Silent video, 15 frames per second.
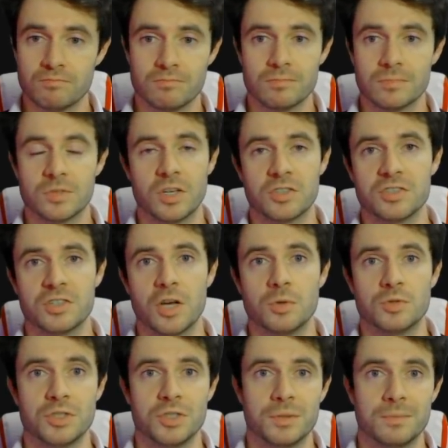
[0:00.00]
doesn't go
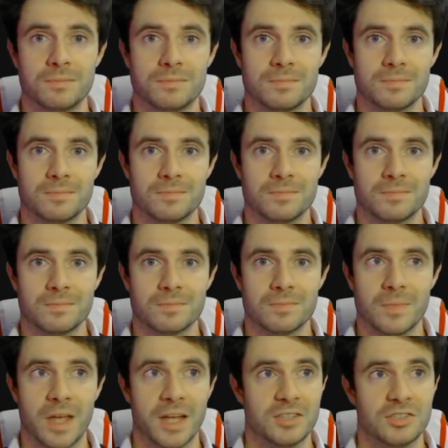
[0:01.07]
to you.
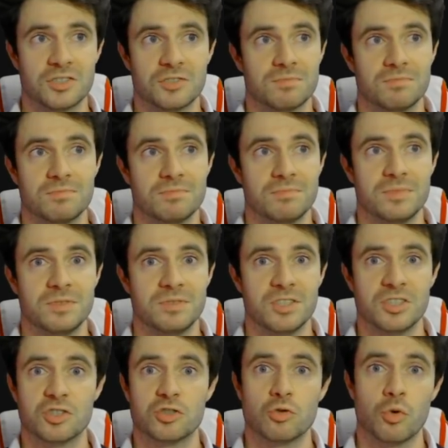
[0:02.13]
It's
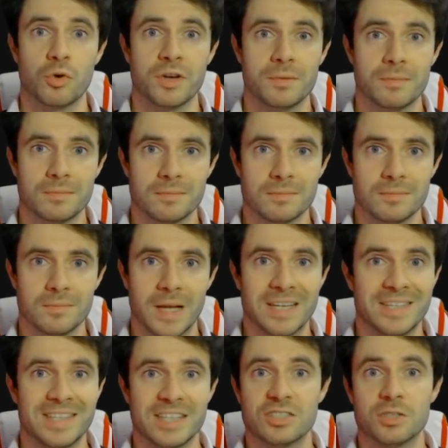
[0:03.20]
destroyed.
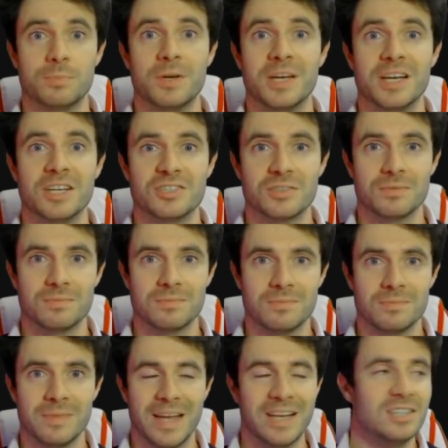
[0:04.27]
It disappears
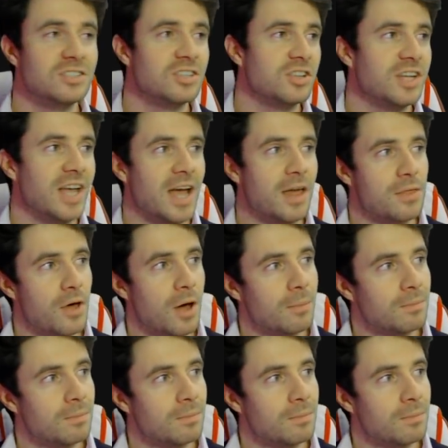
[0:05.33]
into the aether.